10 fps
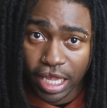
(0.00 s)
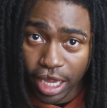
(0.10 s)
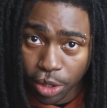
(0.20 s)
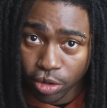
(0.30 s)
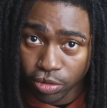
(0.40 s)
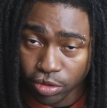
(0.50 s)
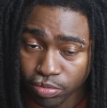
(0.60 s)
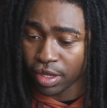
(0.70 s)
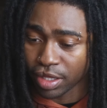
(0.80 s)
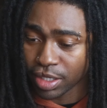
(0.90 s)
in her room.
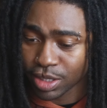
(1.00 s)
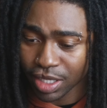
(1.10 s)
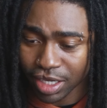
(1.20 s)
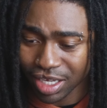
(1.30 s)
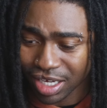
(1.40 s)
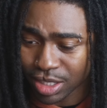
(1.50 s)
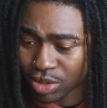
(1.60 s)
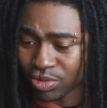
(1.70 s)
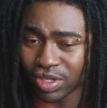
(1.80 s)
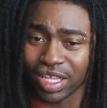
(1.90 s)
Unless, like, I guess
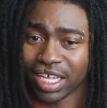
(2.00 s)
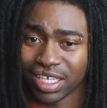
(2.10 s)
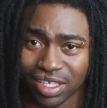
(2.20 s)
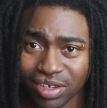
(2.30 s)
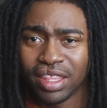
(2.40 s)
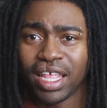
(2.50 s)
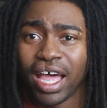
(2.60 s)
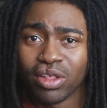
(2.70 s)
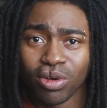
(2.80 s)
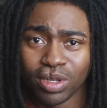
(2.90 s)
they're related,
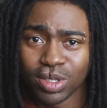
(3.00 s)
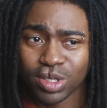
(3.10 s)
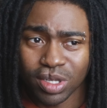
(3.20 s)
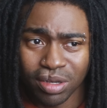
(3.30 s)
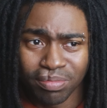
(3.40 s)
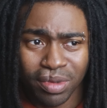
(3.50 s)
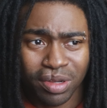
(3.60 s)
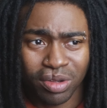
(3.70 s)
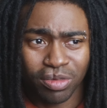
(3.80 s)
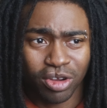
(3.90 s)
not on some
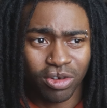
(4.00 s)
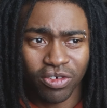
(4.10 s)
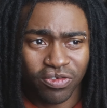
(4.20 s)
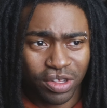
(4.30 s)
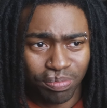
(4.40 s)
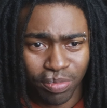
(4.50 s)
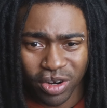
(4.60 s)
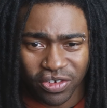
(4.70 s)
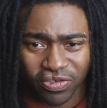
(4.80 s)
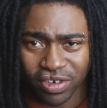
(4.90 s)
girlfriend,
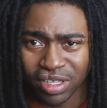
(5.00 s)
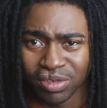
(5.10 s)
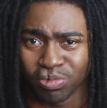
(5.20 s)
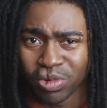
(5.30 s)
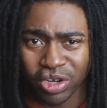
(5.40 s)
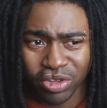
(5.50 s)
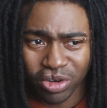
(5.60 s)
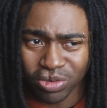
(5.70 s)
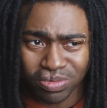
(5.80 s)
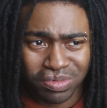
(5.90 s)
boyfriend,
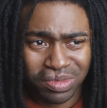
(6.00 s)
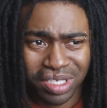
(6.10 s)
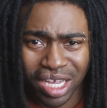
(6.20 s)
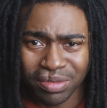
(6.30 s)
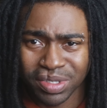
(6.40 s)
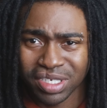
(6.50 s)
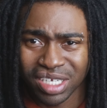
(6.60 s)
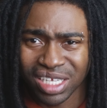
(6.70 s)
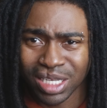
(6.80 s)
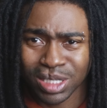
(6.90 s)
weirdo type
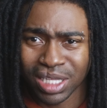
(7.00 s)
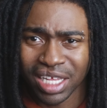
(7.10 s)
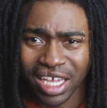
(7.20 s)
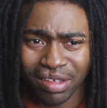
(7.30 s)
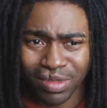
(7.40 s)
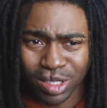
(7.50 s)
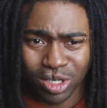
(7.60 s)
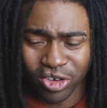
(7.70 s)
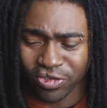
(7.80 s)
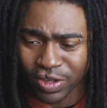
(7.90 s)
shit that's lame, that's
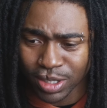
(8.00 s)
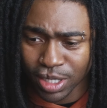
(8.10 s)
goofy as